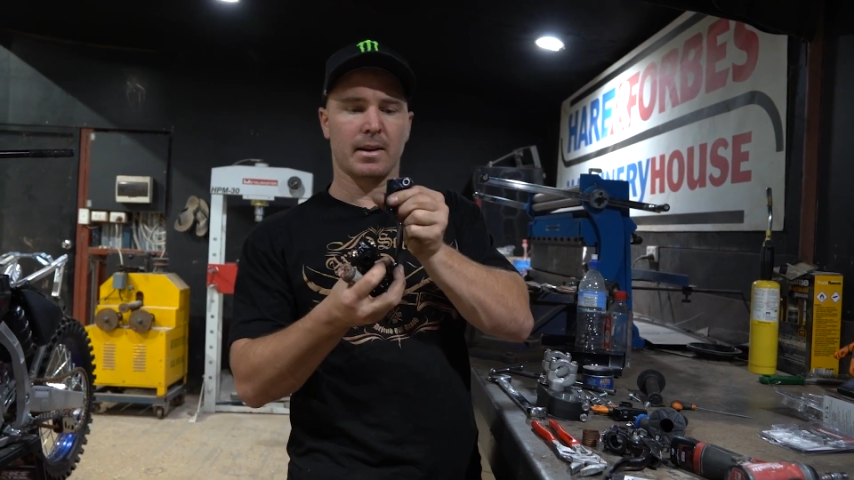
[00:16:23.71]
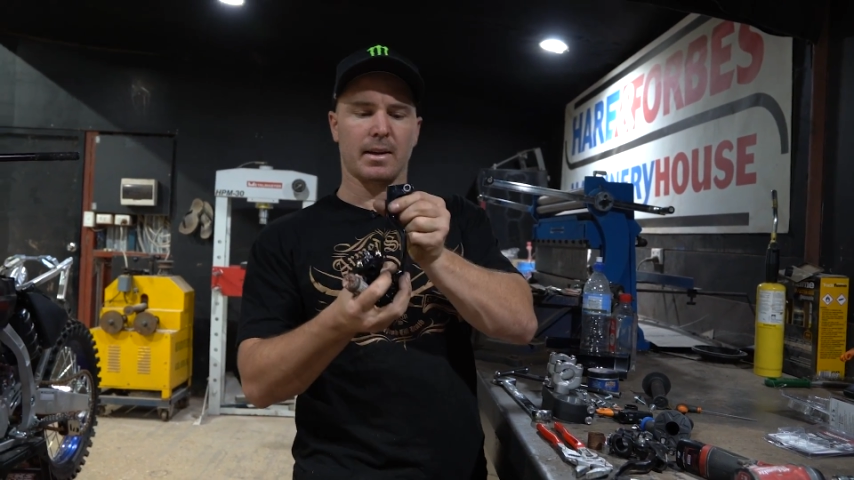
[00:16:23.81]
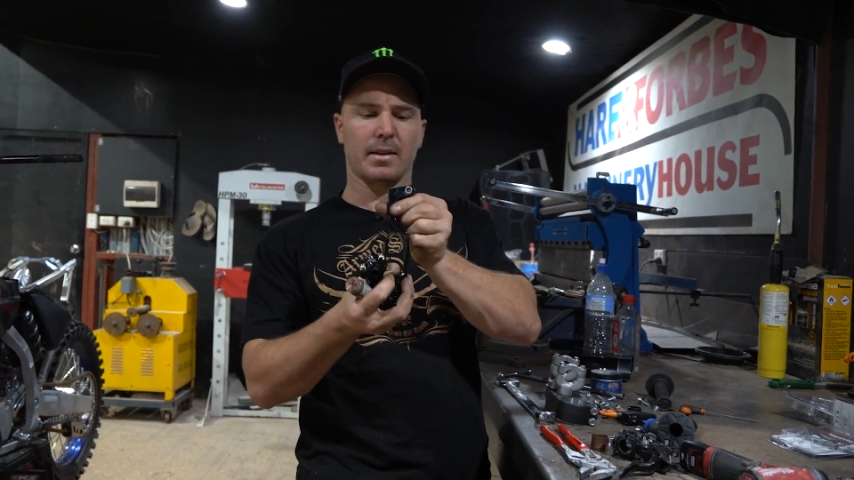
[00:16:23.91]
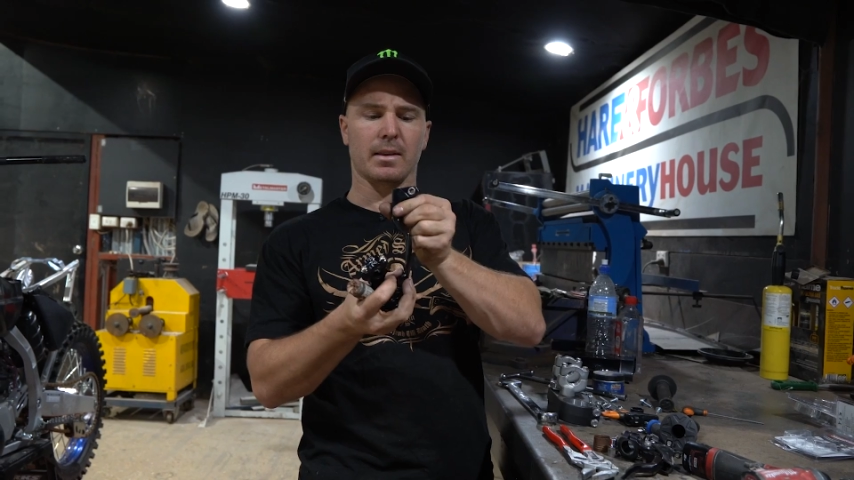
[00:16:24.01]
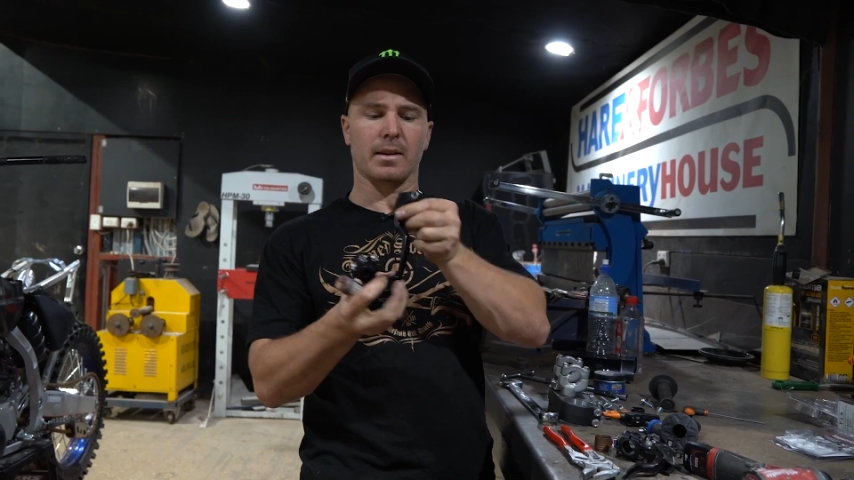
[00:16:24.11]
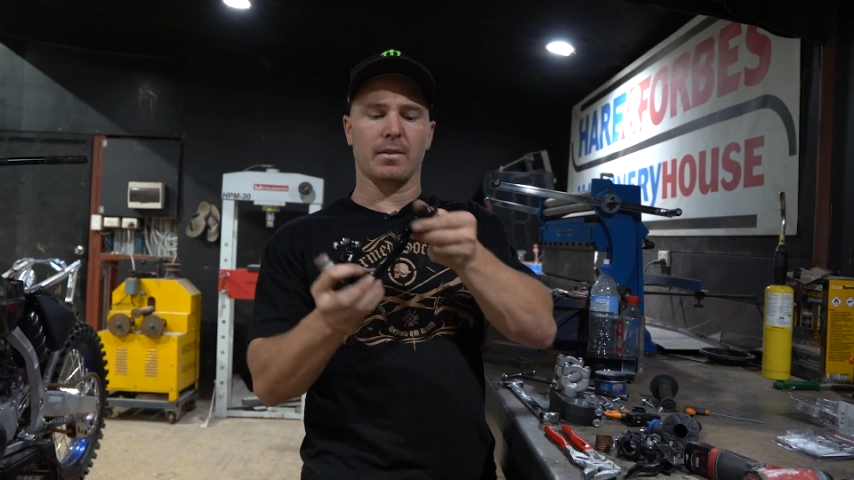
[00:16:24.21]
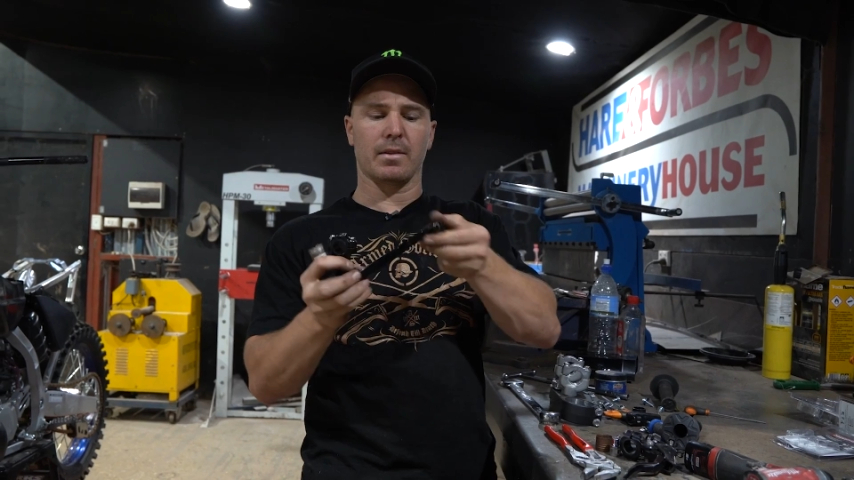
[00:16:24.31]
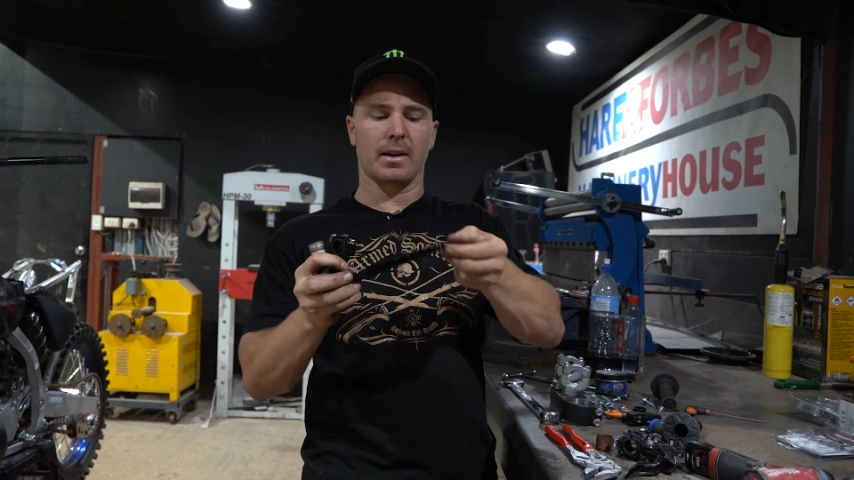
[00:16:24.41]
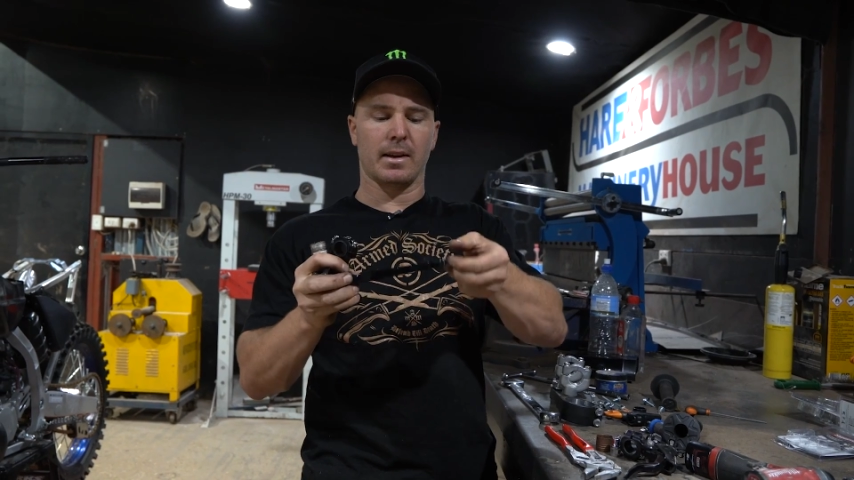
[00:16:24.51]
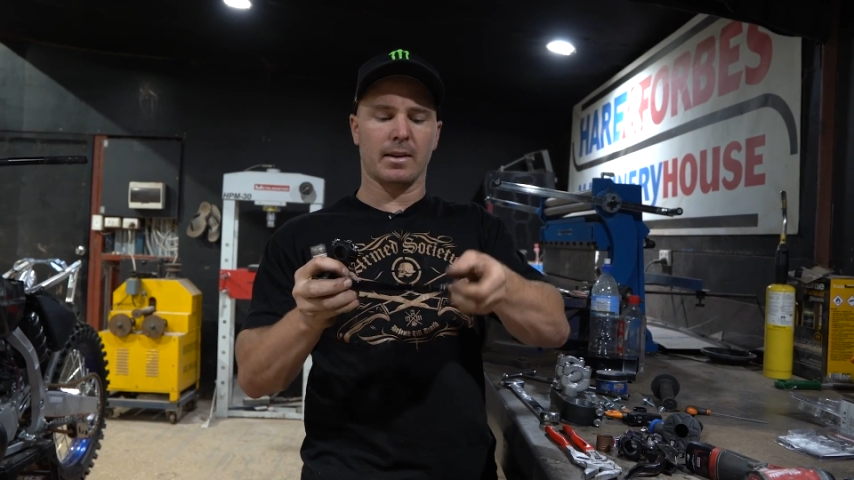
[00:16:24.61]
in the
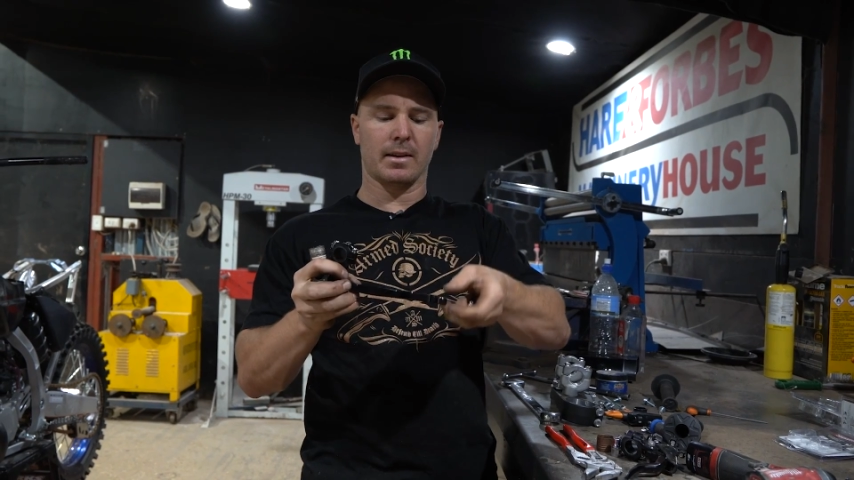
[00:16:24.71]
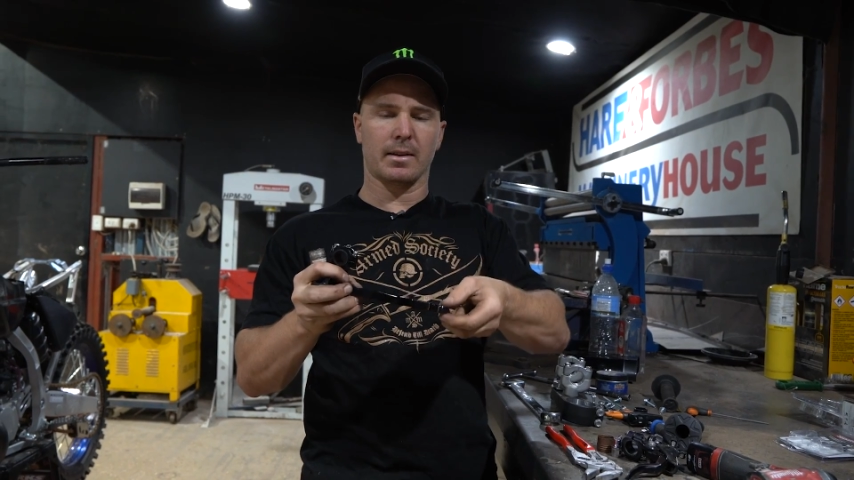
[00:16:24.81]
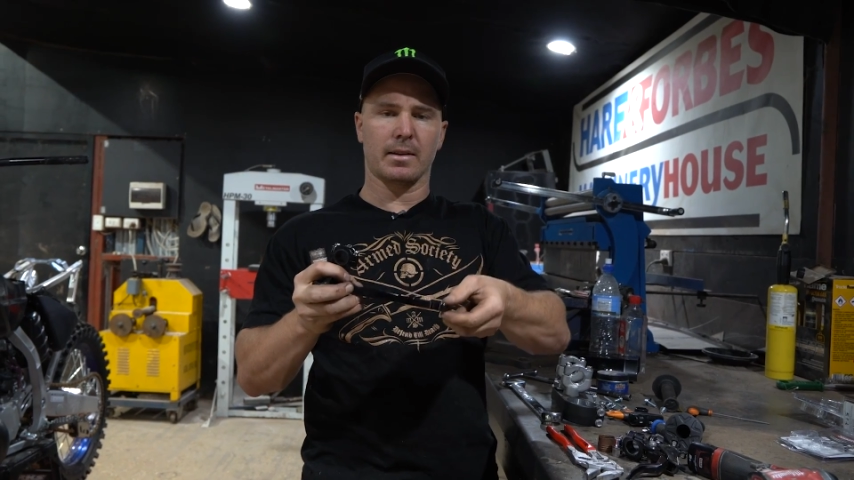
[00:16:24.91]
lever here.